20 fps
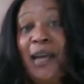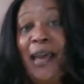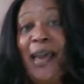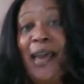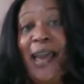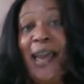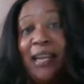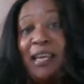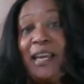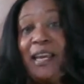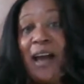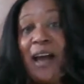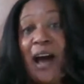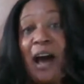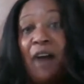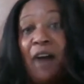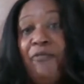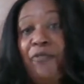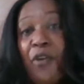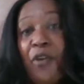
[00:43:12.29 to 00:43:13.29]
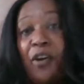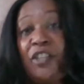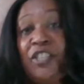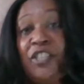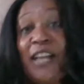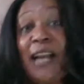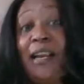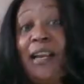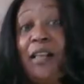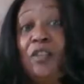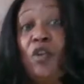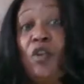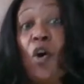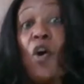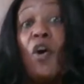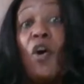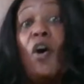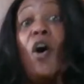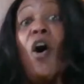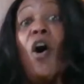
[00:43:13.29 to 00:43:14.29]
any of our channels
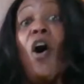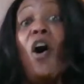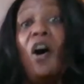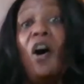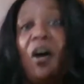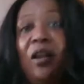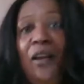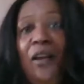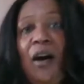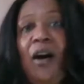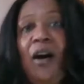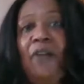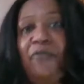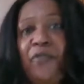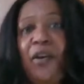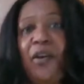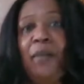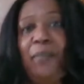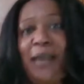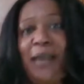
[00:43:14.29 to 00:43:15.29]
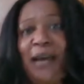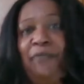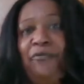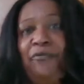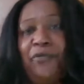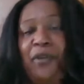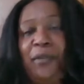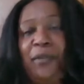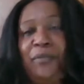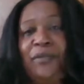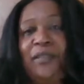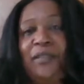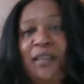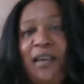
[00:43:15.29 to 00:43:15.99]
or all of our platforms.